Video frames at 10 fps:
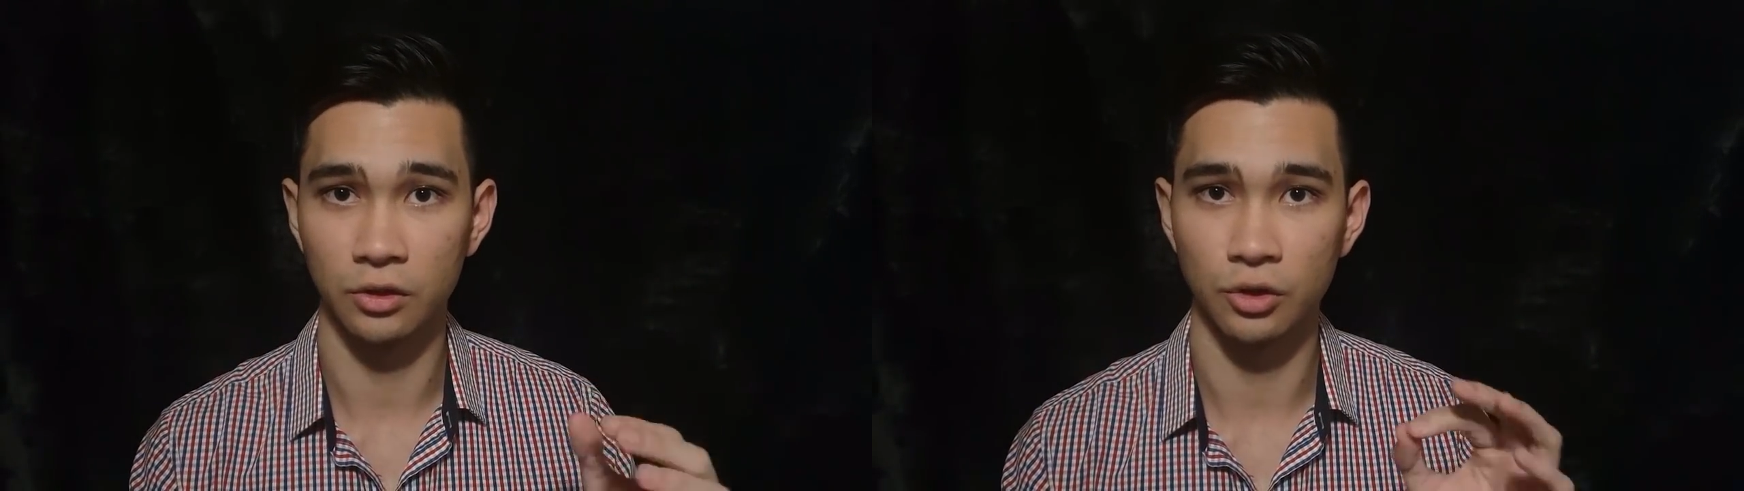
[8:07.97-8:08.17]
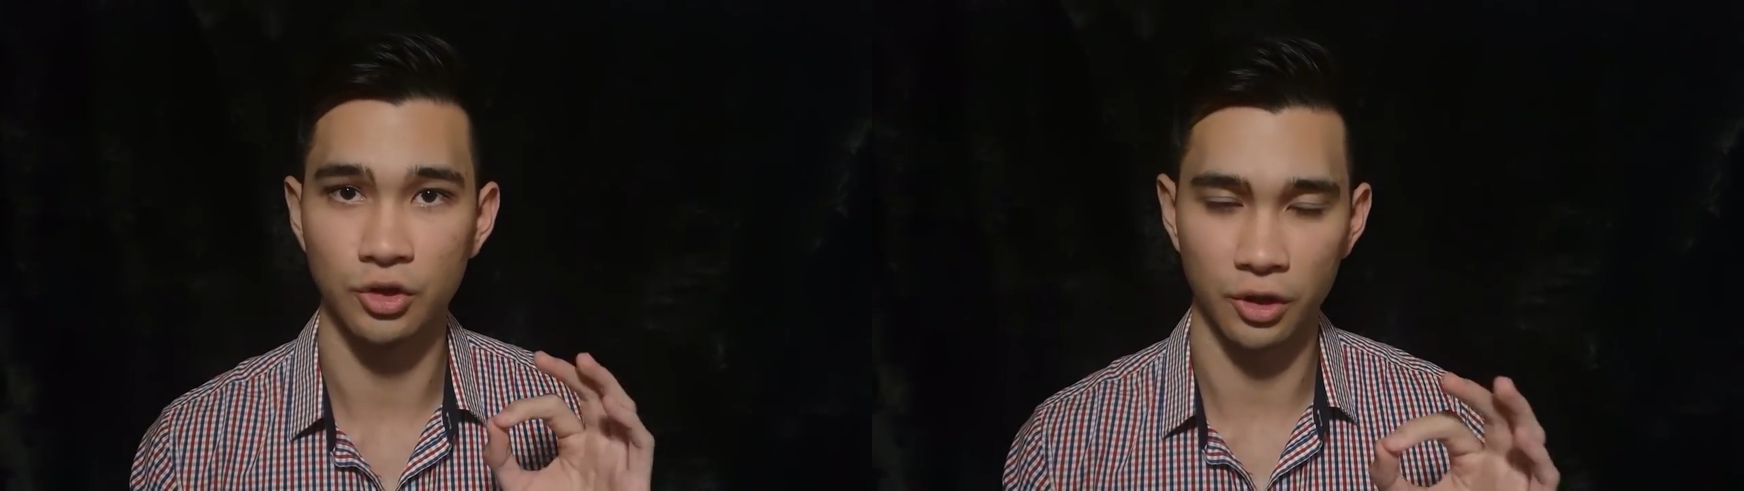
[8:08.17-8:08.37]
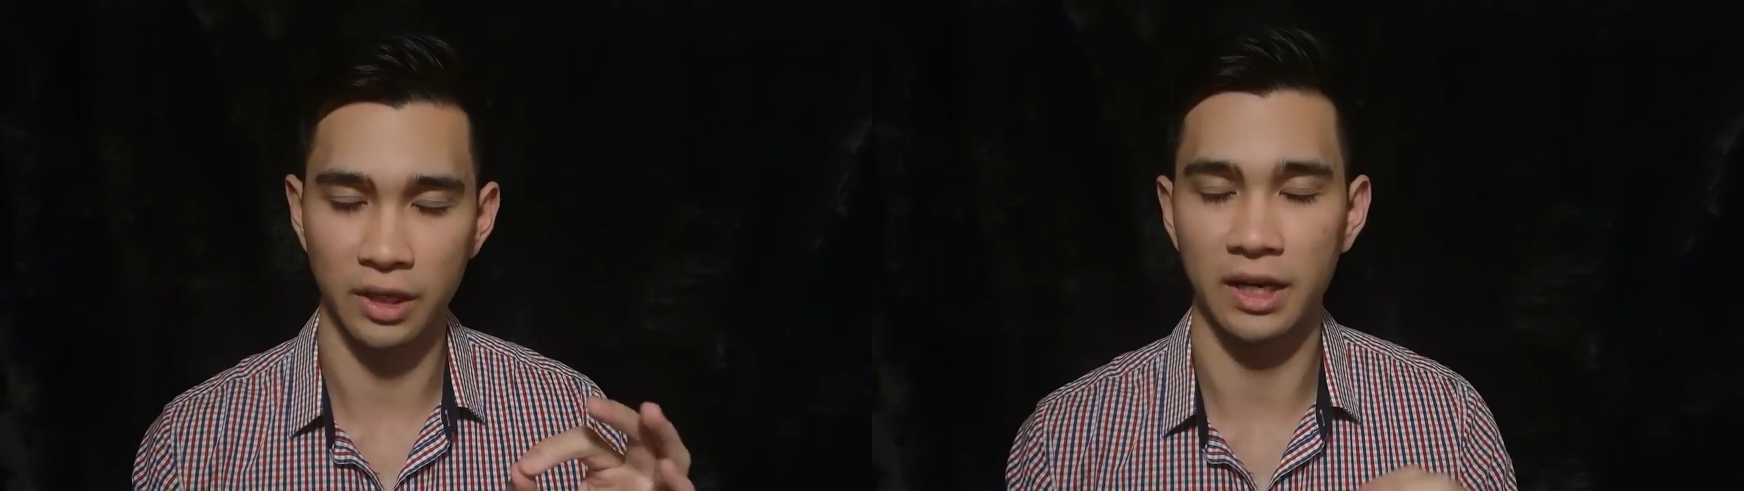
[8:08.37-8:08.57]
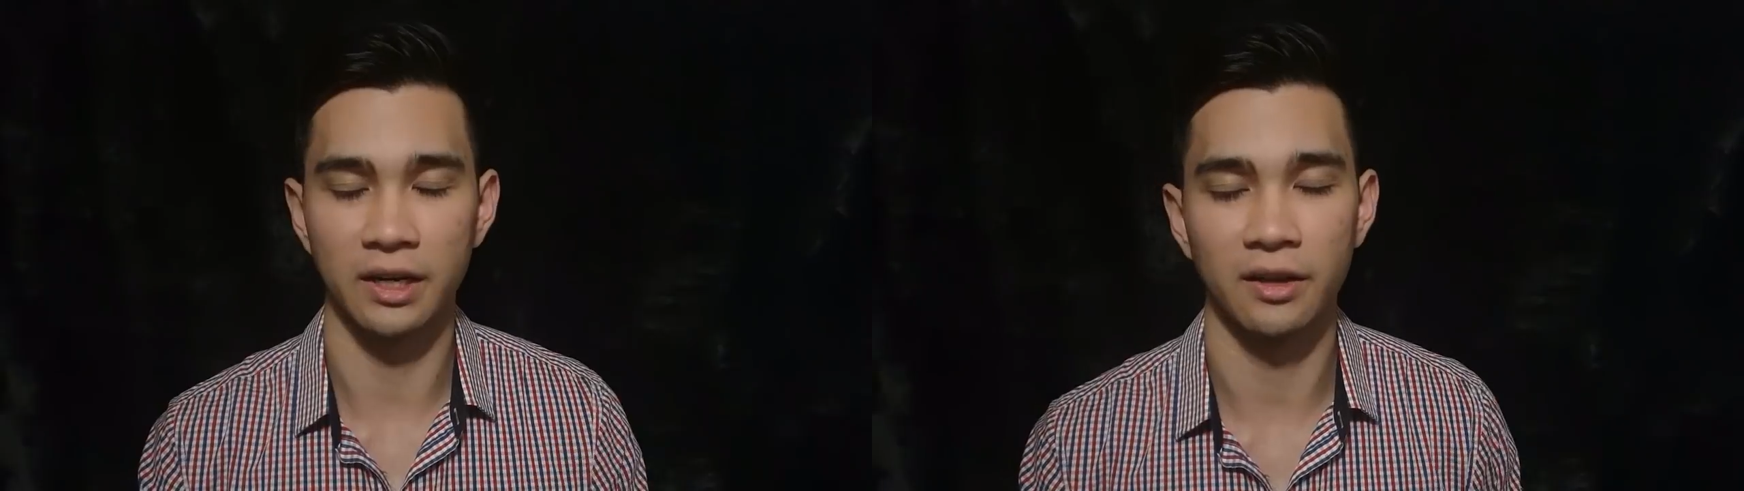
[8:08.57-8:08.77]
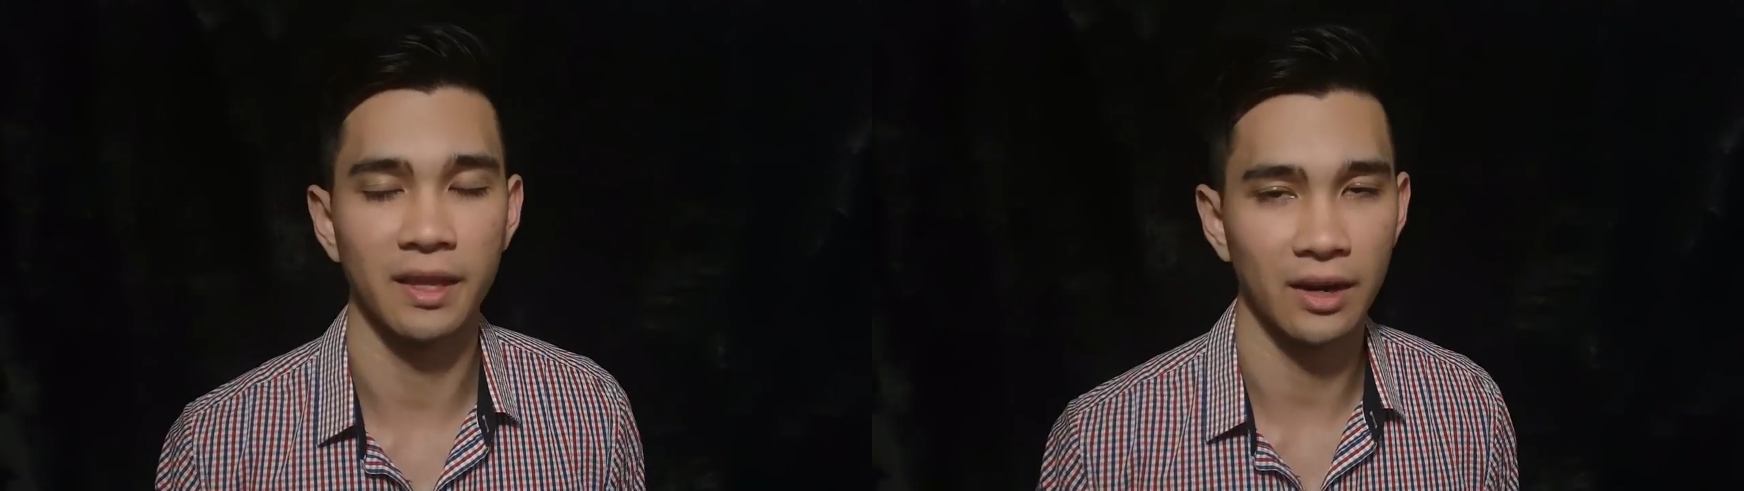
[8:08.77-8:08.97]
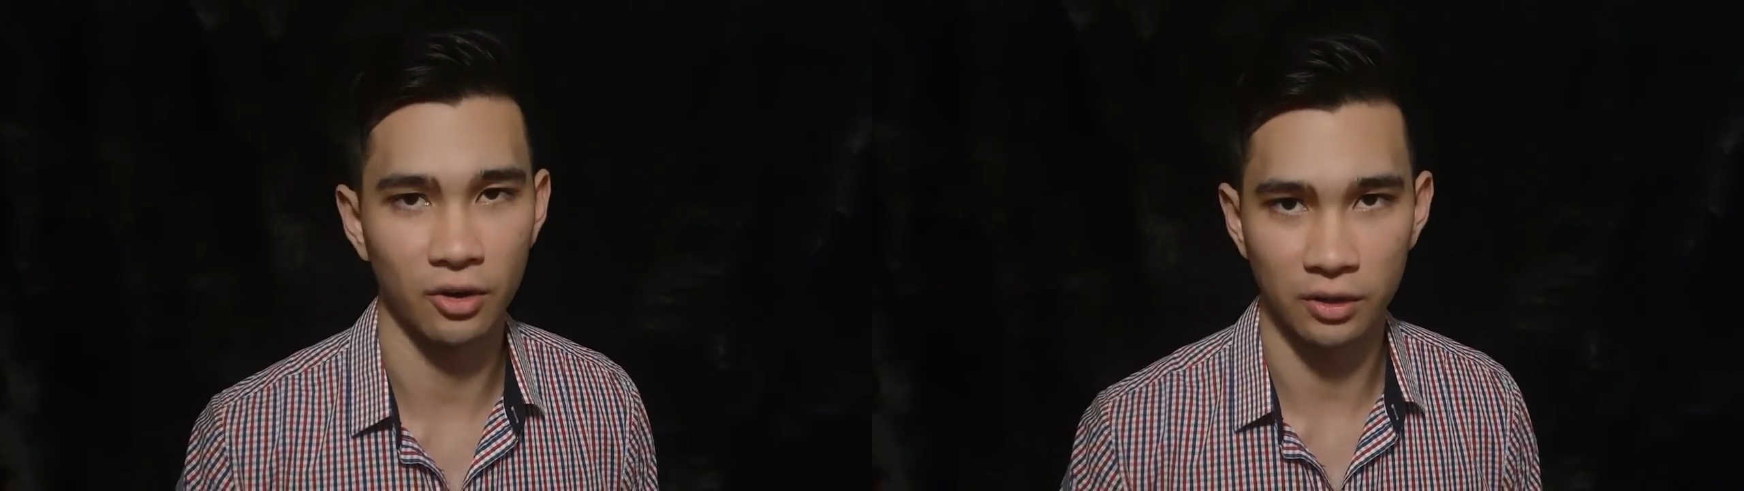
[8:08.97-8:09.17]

You don't get any of that.